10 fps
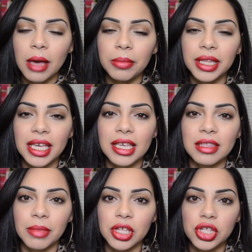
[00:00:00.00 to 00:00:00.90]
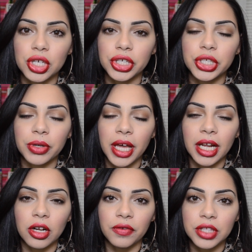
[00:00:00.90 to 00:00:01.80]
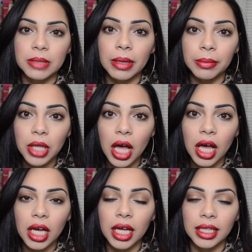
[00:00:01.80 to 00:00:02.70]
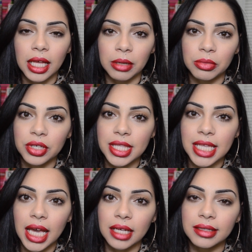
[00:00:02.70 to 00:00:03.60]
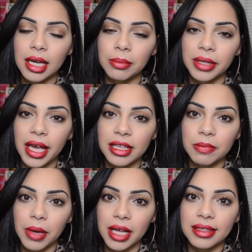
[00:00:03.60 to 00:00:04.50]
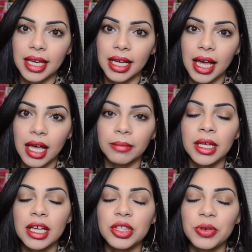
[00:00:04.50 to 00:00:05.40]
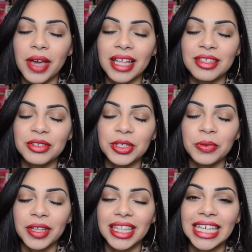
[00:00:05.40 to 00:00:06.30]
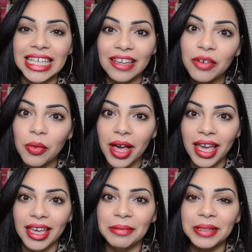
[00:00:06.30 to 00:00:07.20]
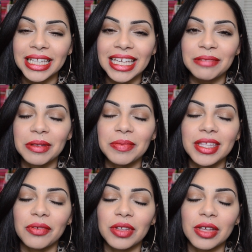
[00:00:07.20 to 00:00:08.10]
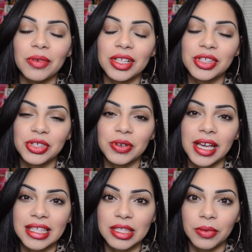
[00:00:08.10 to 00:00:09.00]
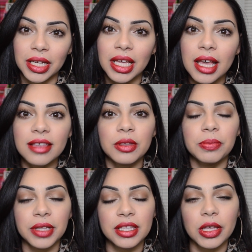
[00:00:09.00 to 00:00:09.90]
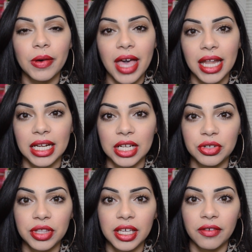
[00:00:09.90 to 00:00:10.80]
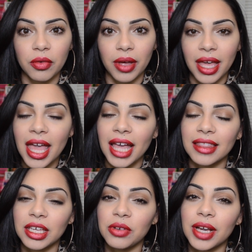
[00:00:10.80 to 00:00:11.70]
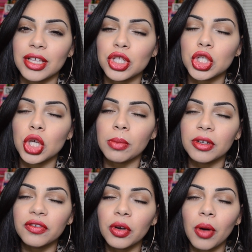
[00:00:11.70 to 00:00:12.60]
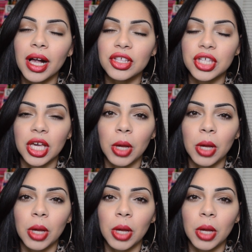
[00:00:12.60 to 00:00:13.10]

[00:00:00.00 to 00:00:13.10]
Please make sure to head on over to my blog, alanamariestyle.blogspot.com, to enter to win the giveaway. Please, I really want you guys to win. So please go ahead and enter the giveaway. And thank you guys so much for watching.